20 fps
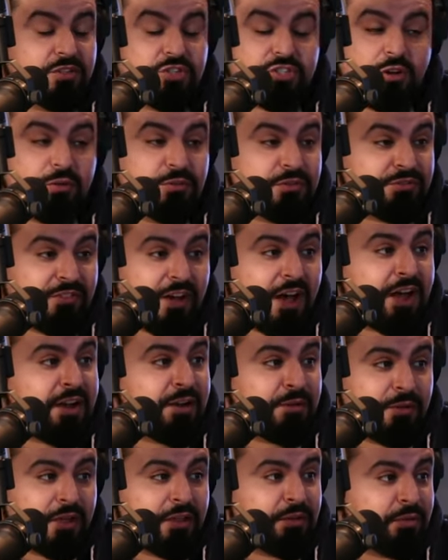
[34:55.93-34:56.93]
show was
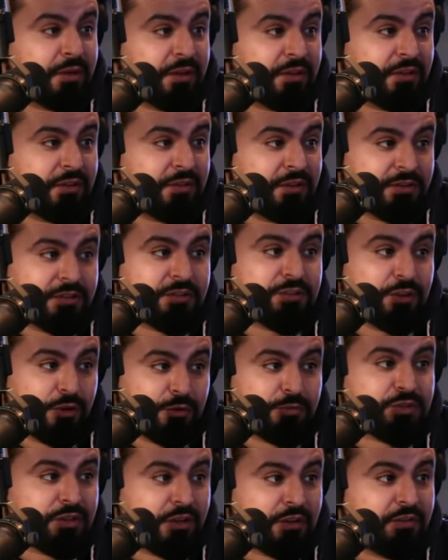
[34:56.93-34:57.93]
fire by the way. It's a
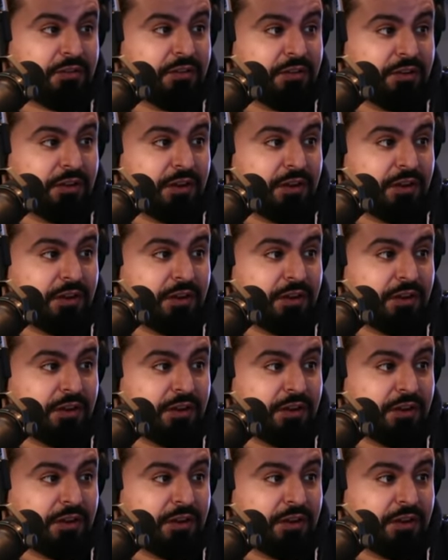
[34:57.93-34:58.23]
dope show.